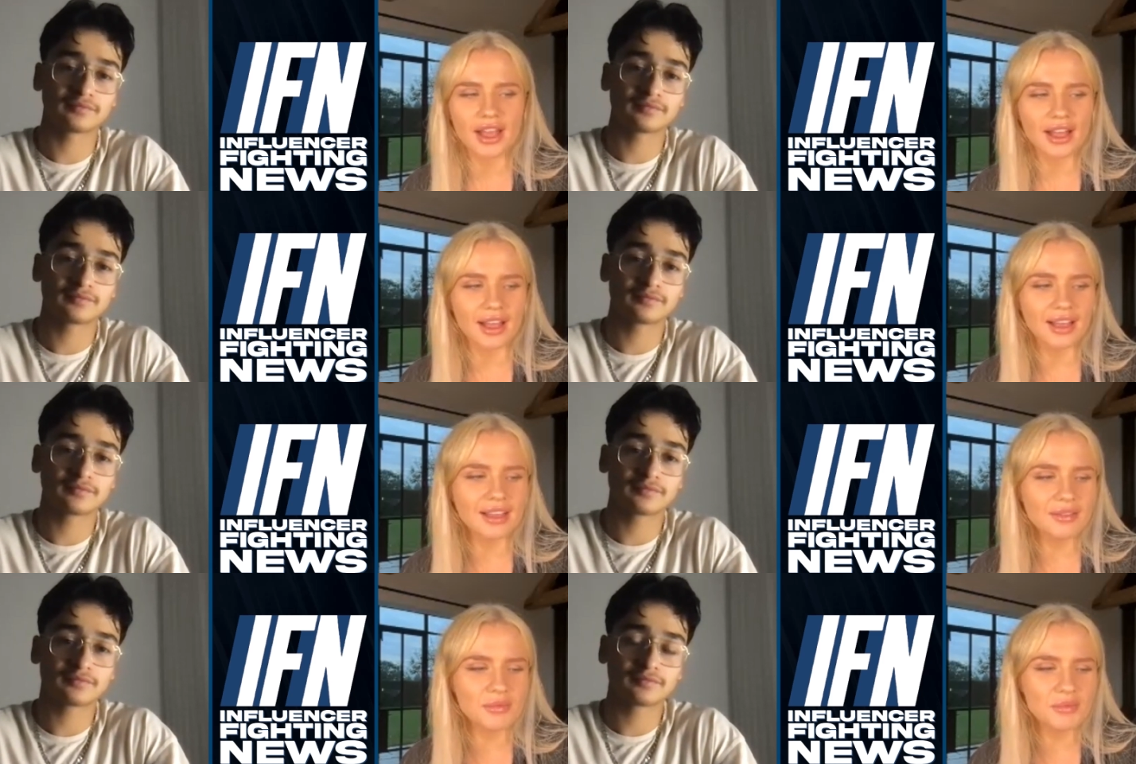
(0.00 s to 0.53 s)

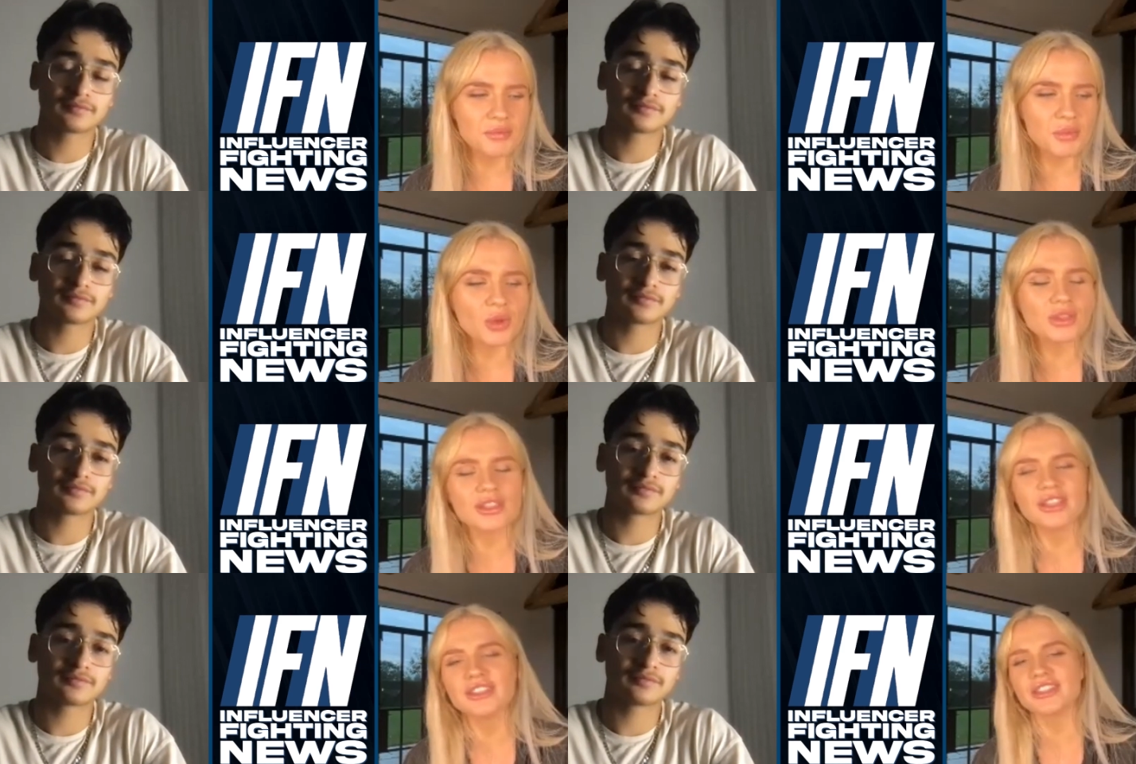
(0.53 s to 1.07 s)
Speaker 1: Um, more
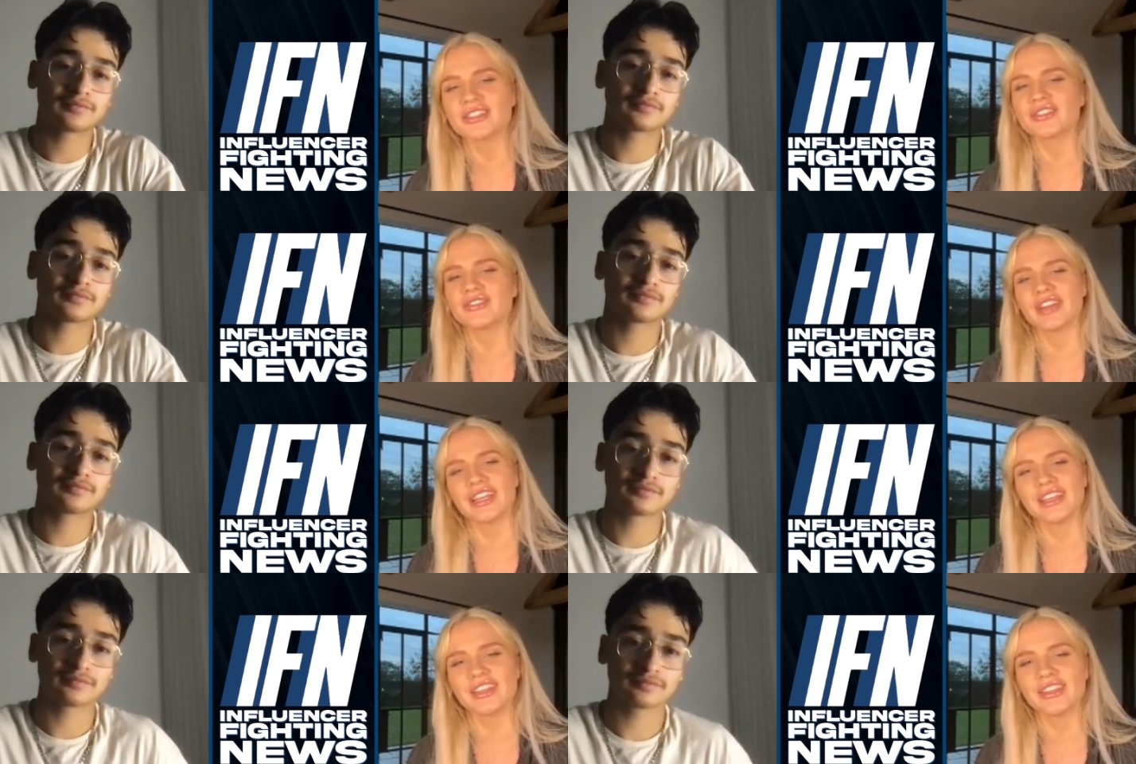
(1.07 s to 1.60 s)
so just
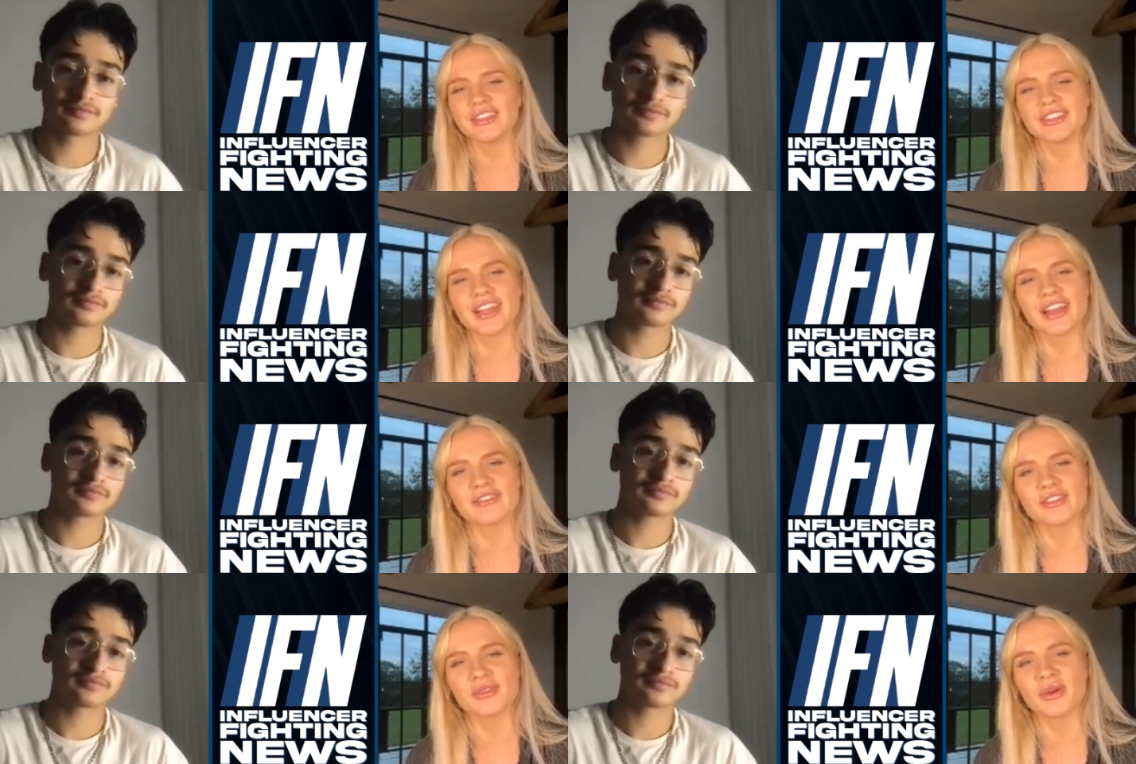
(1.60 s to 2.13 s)
thank you to
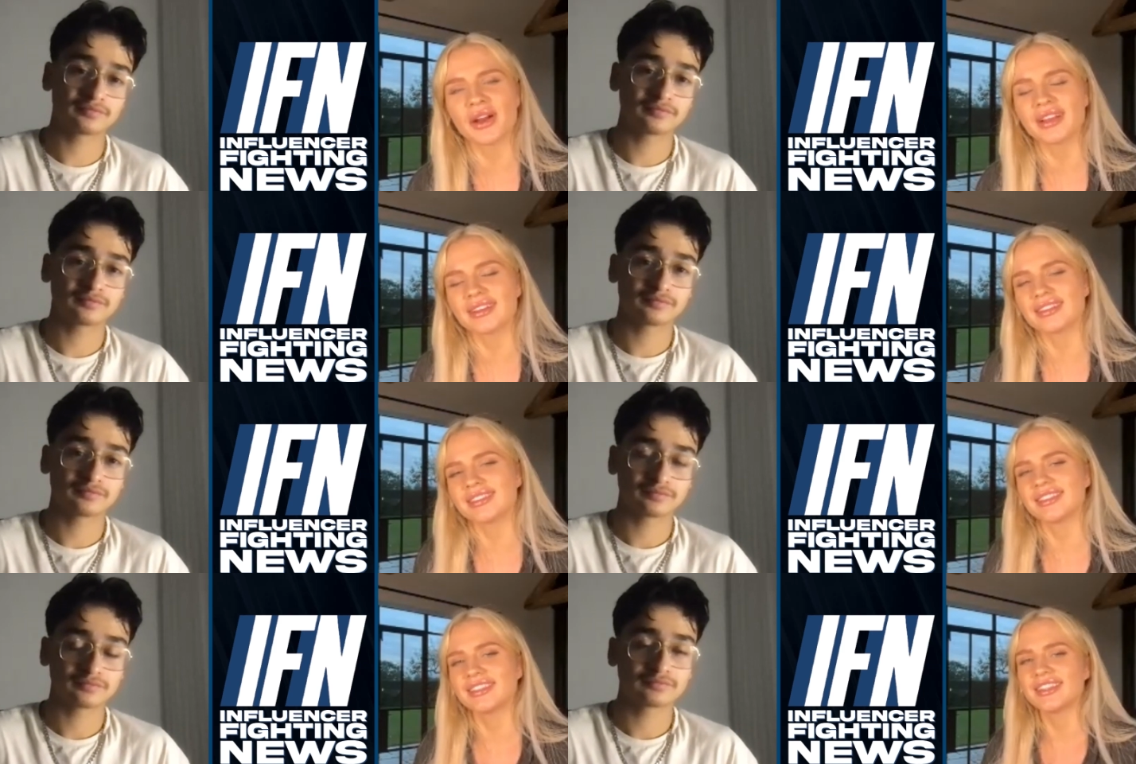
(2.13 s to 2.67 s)

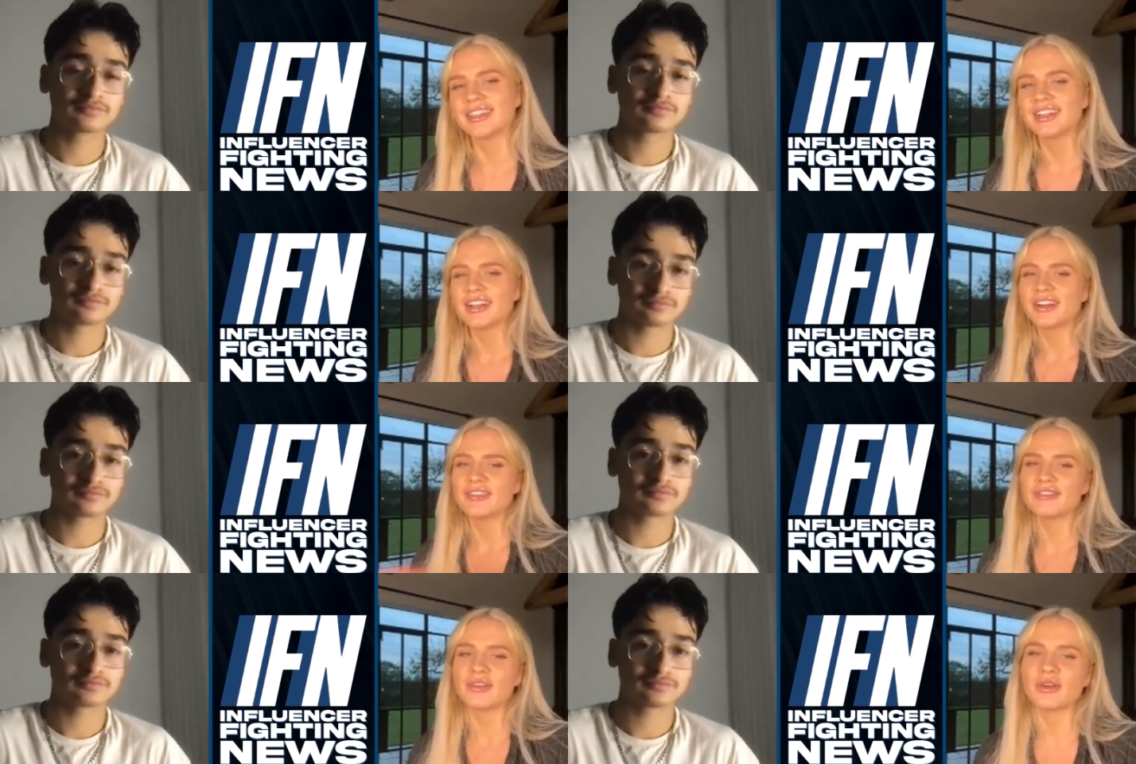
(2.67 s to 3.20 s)
everyone
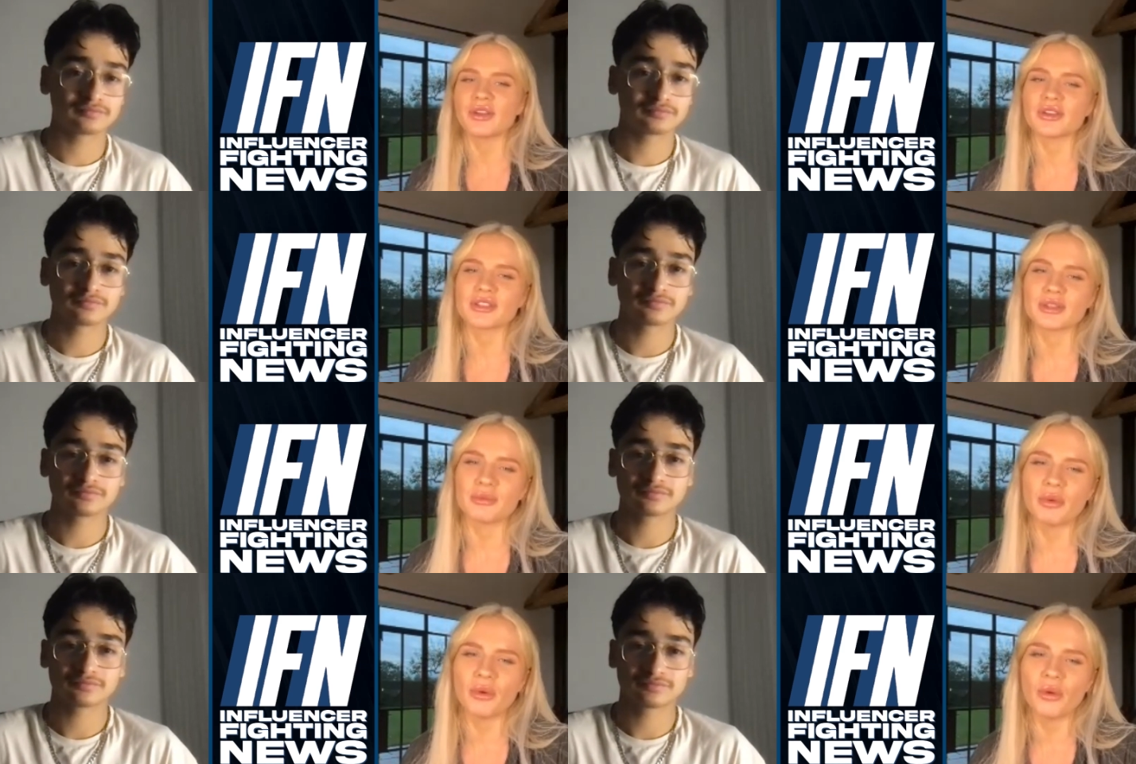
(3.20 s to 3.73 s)
for your
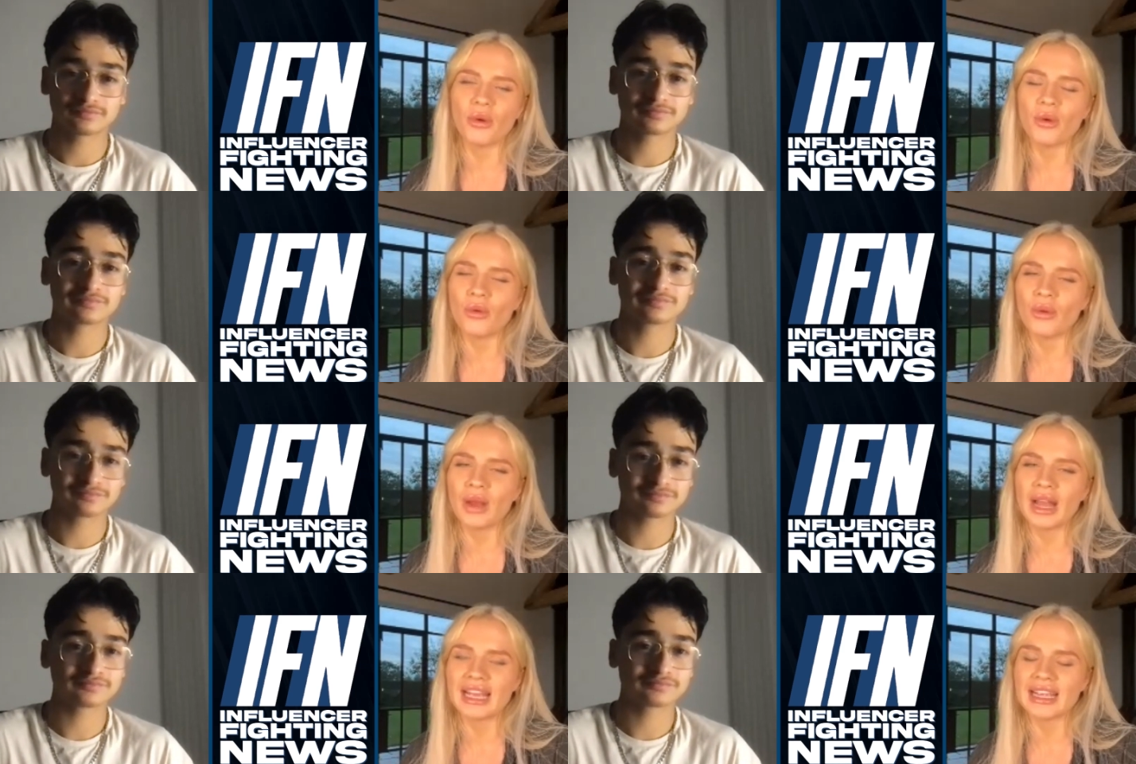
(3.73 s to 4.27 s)
support
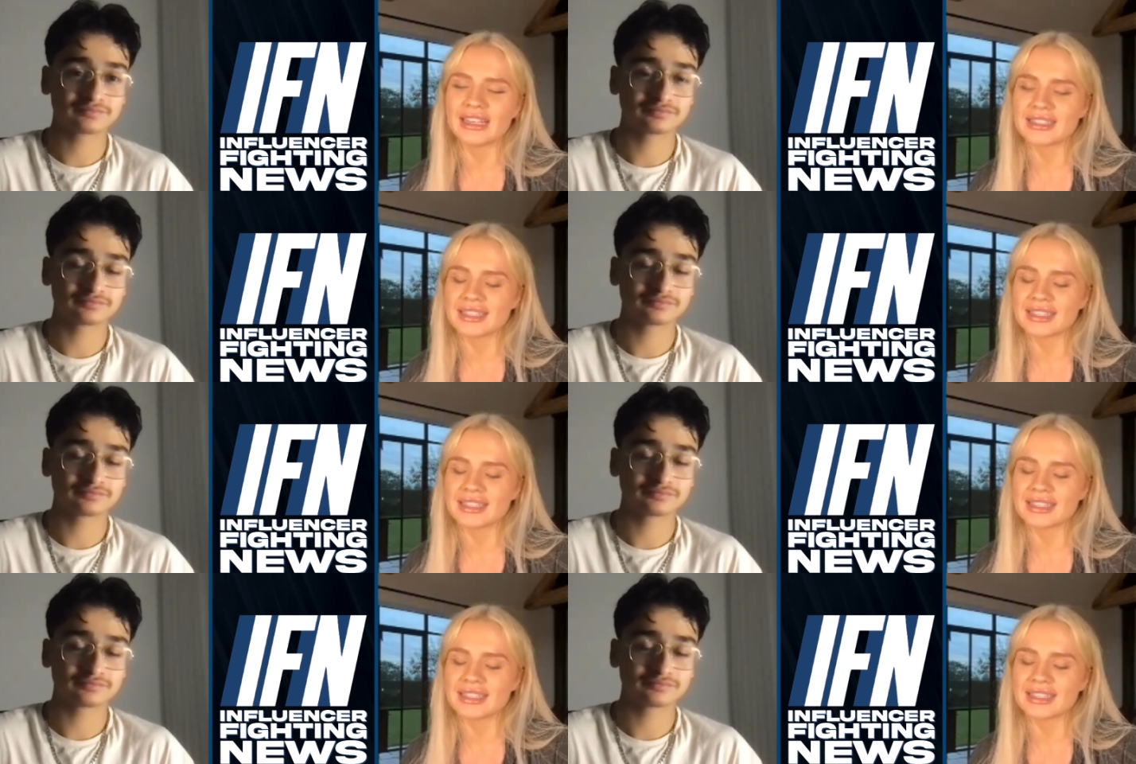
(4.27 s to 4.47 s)
always.